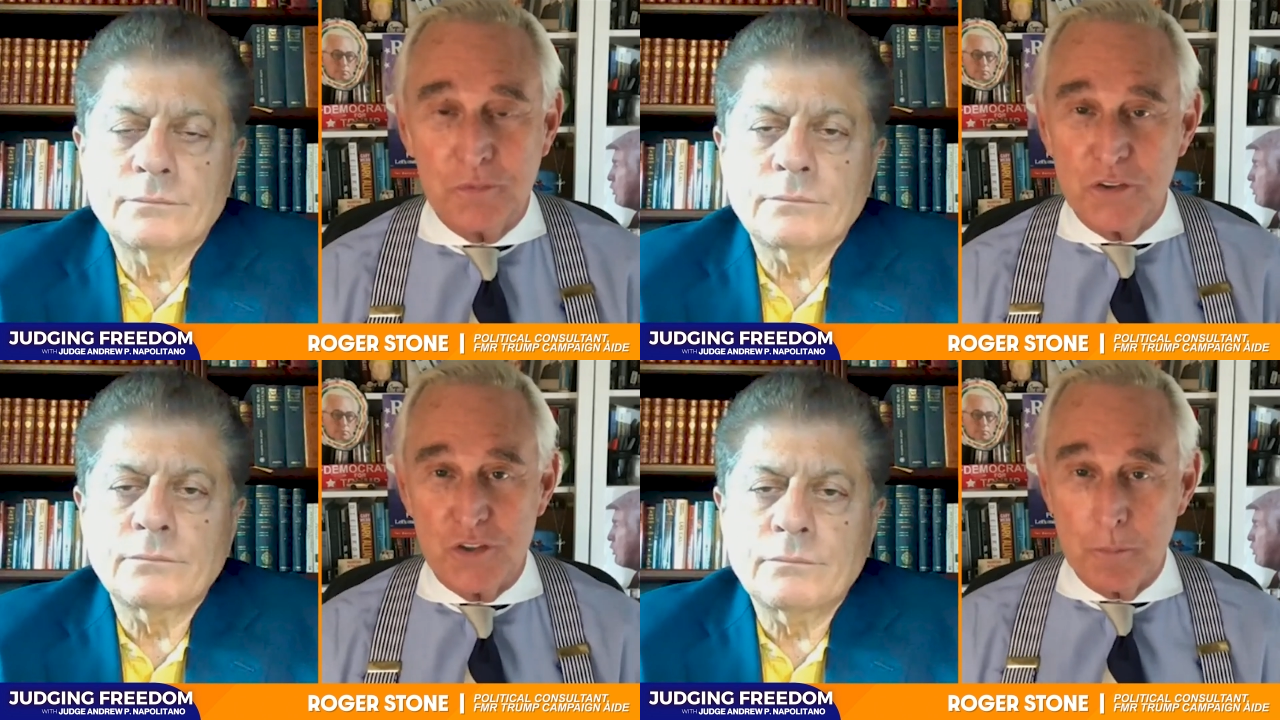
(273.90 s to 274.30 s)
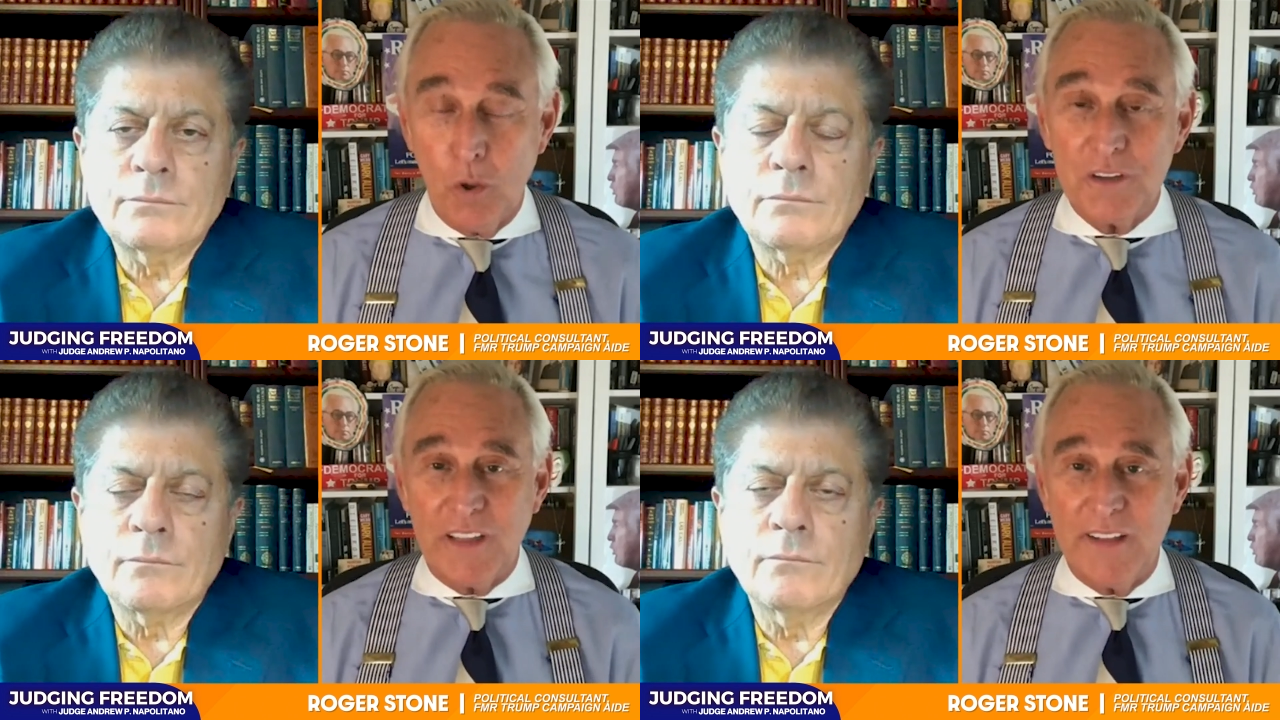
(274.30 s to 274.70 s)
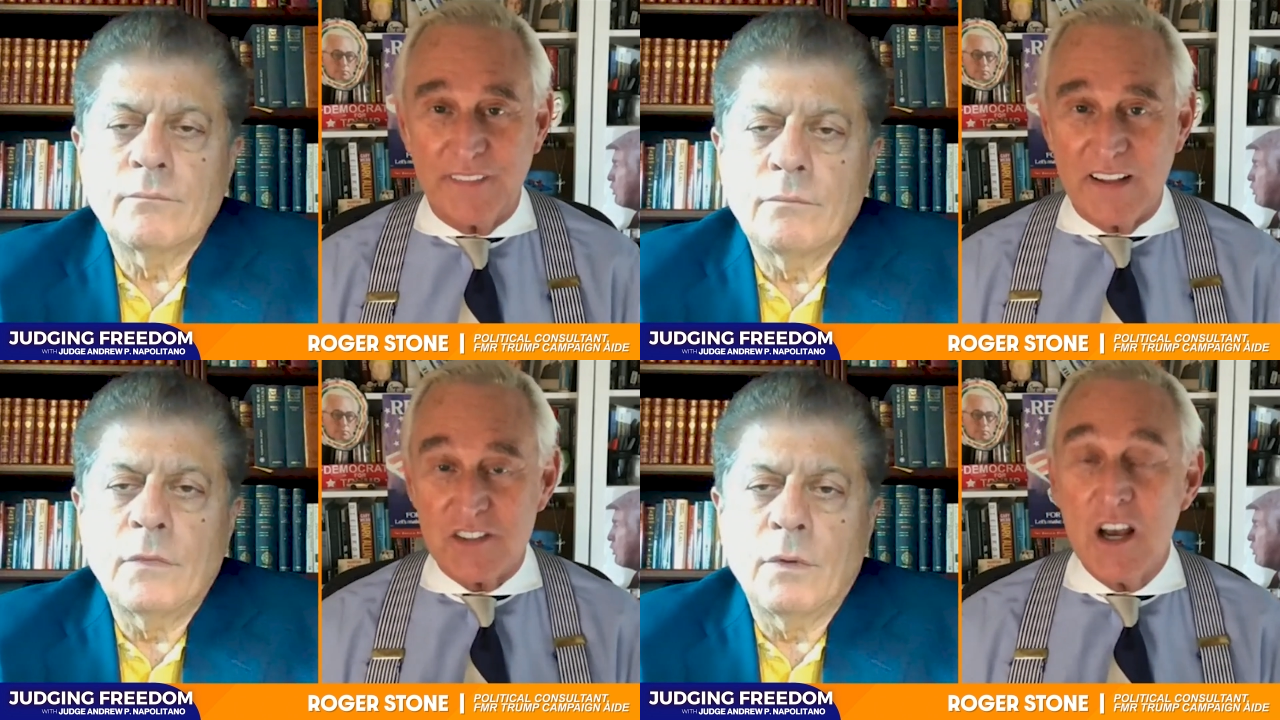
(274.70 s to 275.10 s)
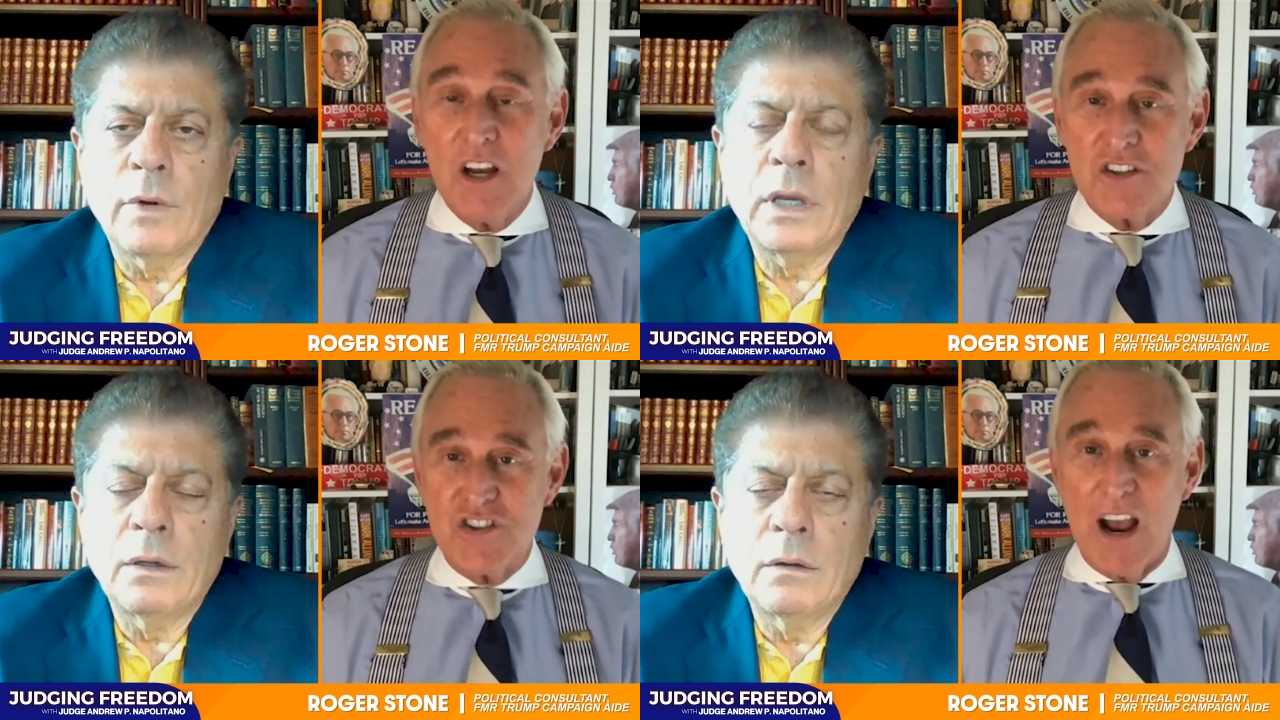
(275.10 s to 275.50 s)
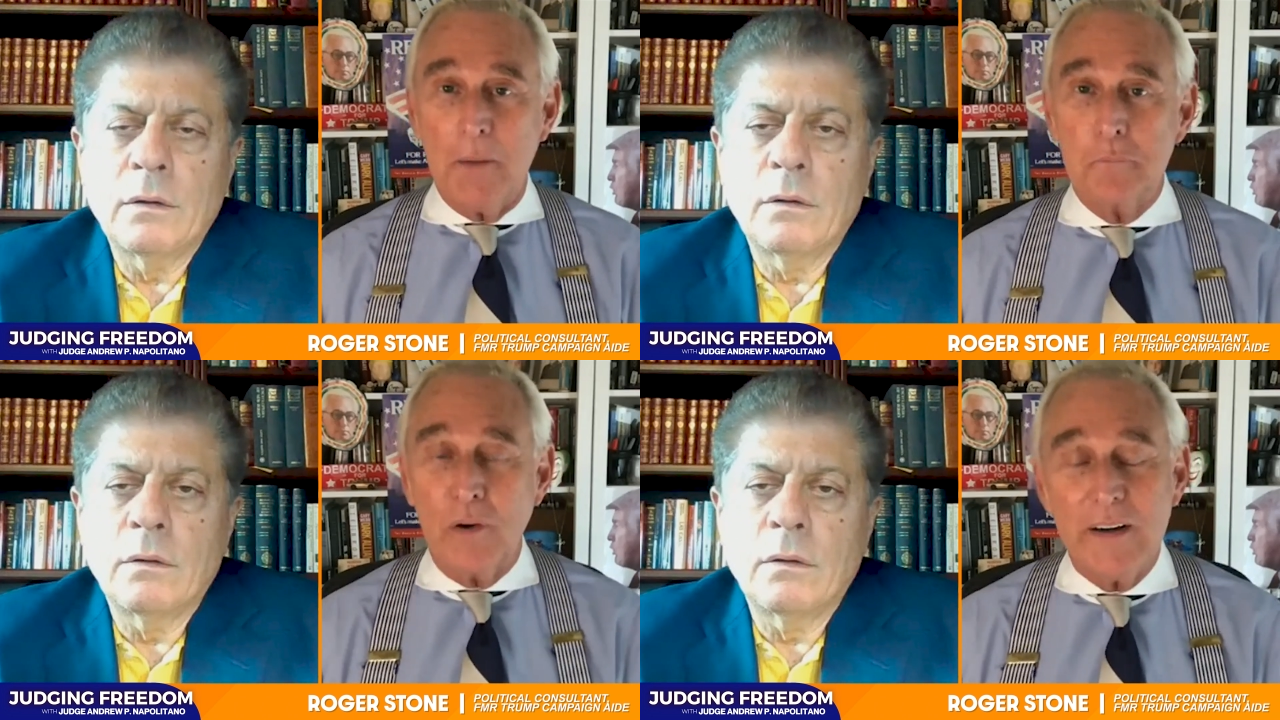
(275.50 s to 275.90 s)
Speaker 1: to support that. That's right.
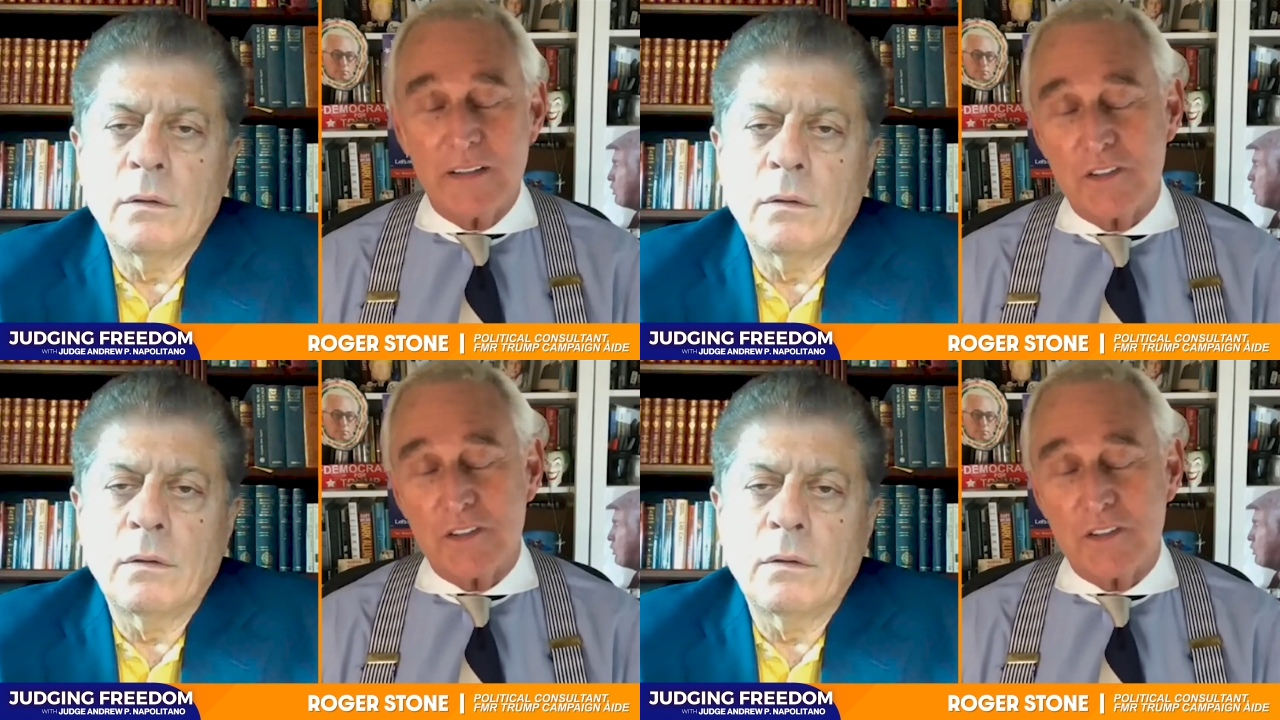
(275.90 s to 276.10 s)
John Brennan's